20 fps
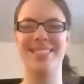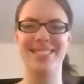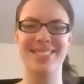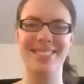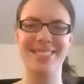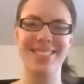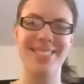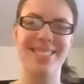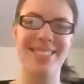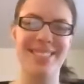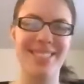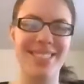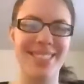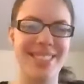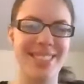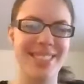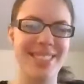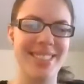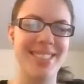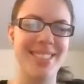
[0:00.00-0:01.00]

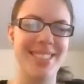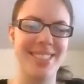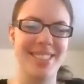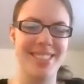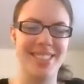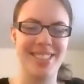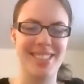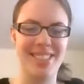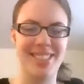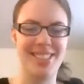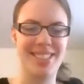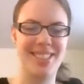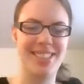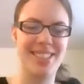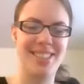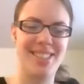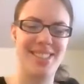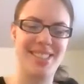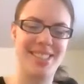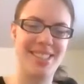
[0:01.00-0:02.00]

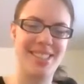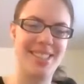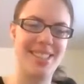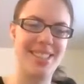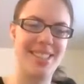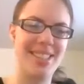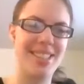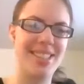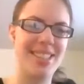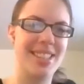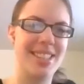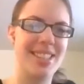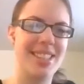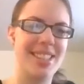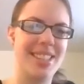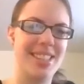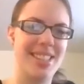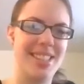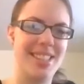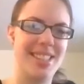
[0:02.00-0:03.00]

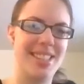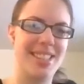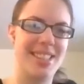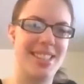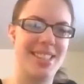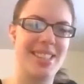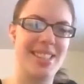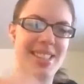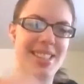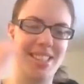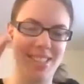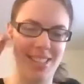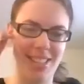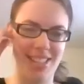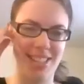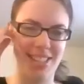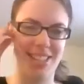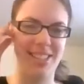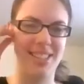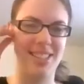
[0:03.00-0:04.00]

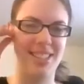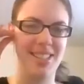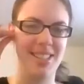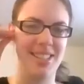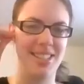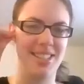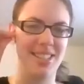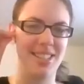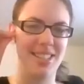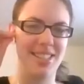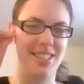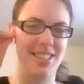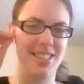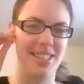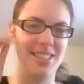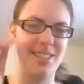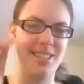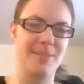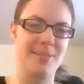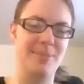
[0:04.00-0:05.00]

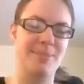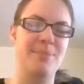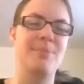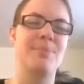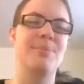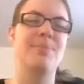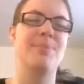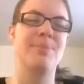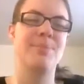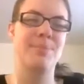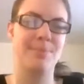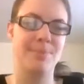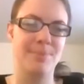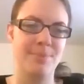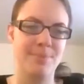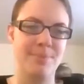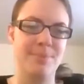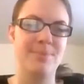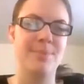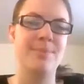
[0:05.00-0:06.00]

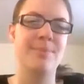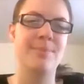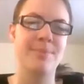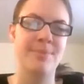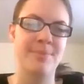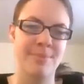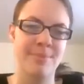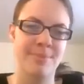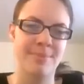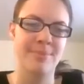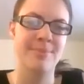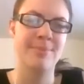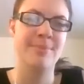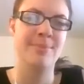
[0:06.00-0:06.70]
This person isn't speaking.